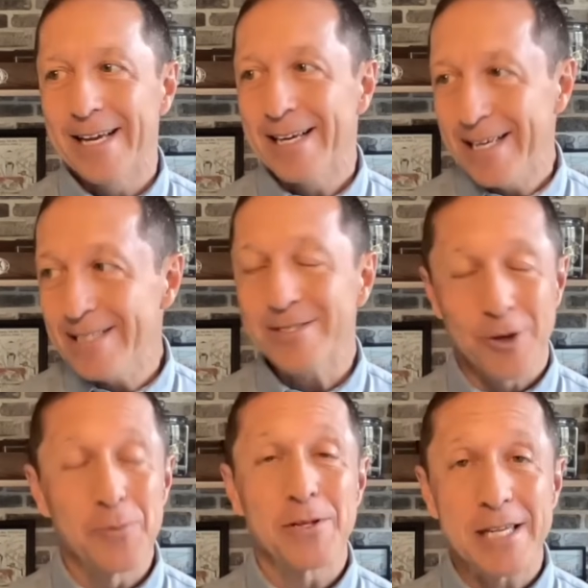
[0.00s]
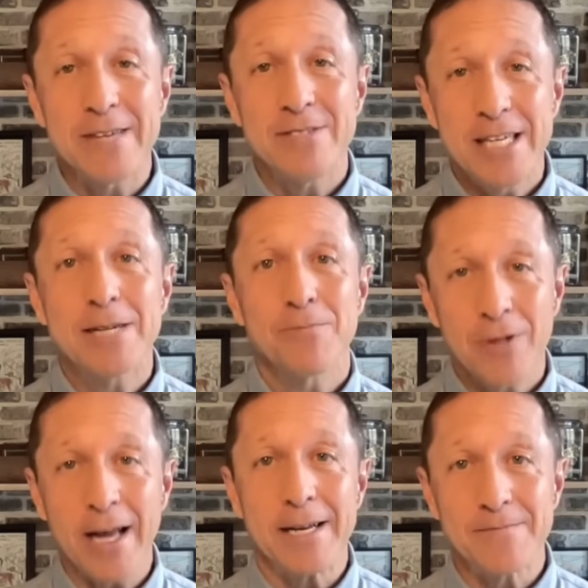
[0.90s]
He still believes he can
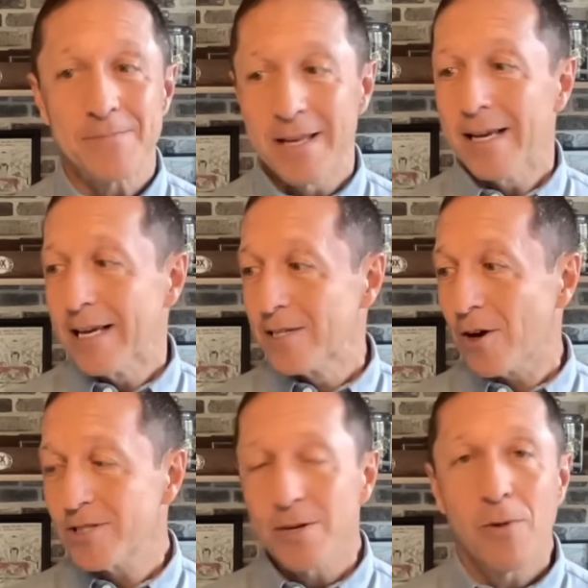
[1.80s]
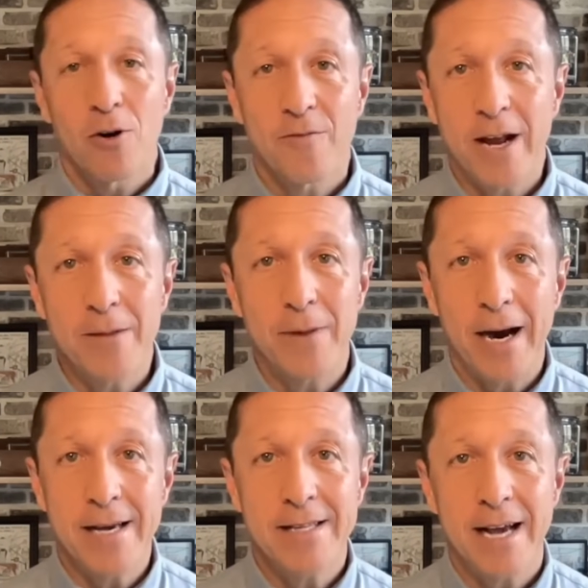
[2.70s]
play it. He's also motivated
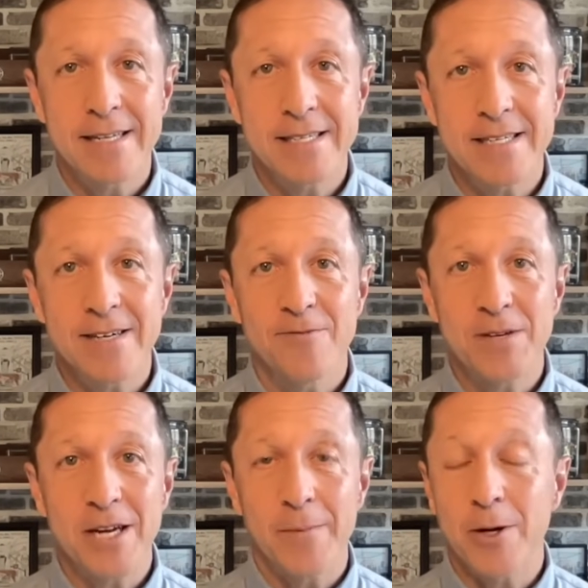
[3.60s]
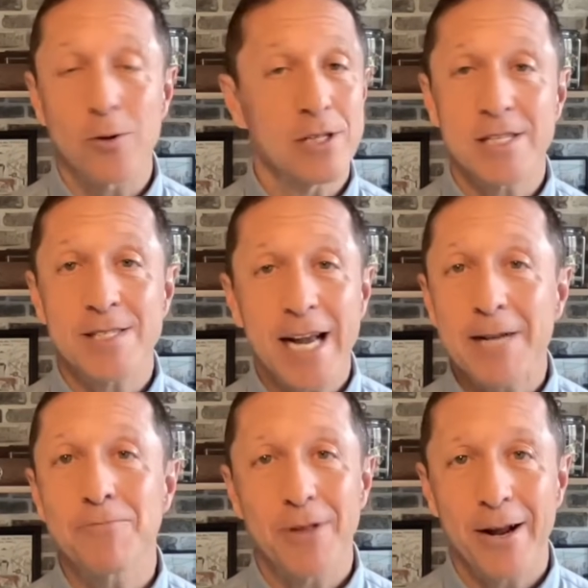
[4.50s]
by the idea of becoming only the
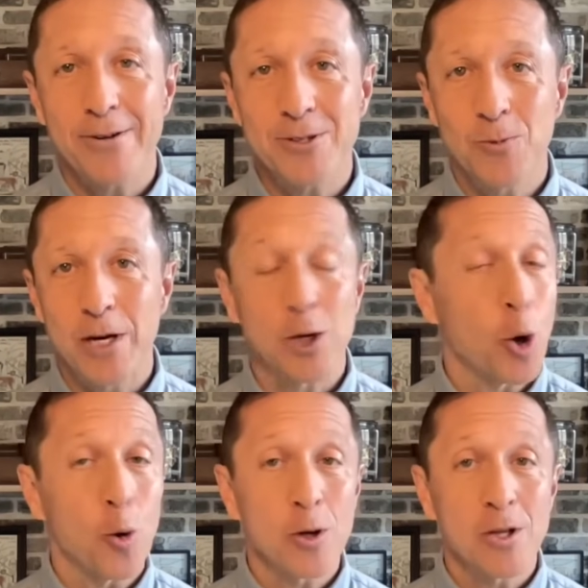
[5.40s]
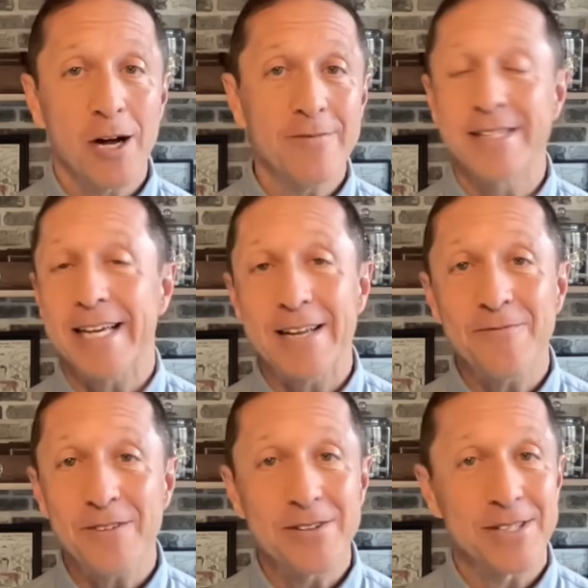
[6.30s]
second player to win a gold glove in the
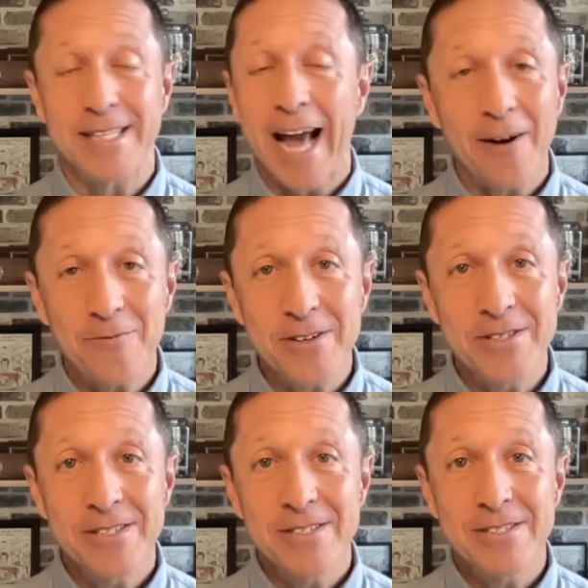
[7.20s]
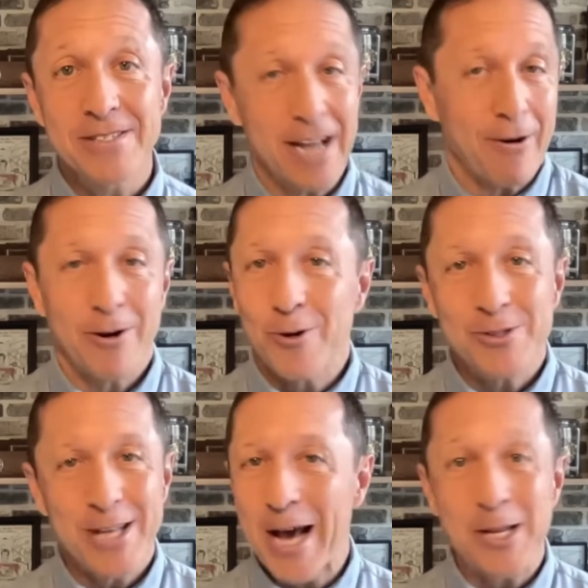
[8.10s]
infield and the outfield. Darren
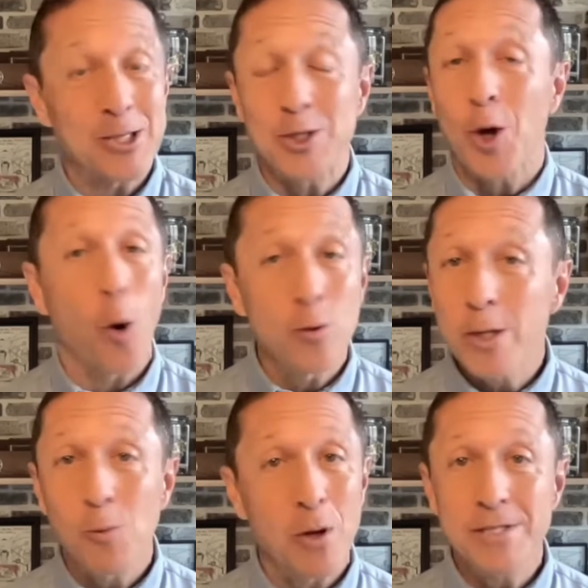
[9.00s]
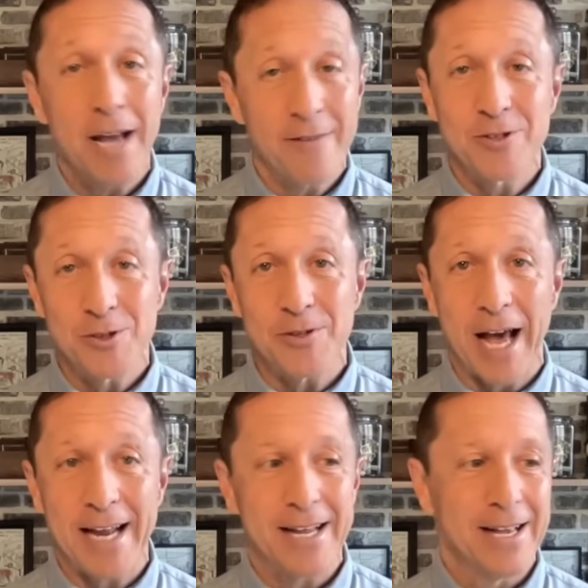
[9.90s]
Erstad is the only one to ever do
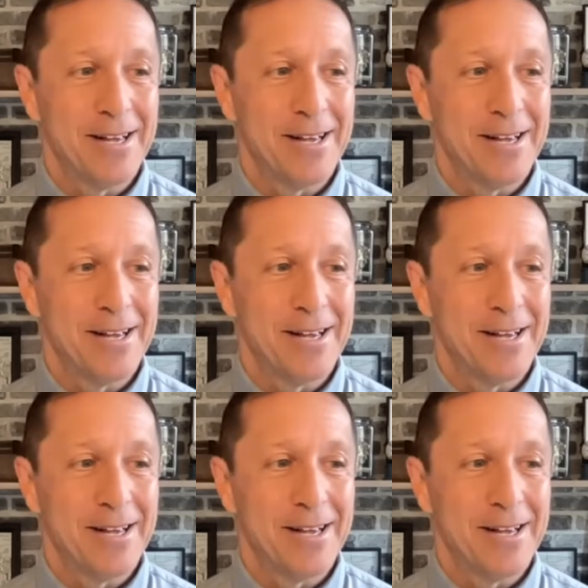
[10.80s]
that.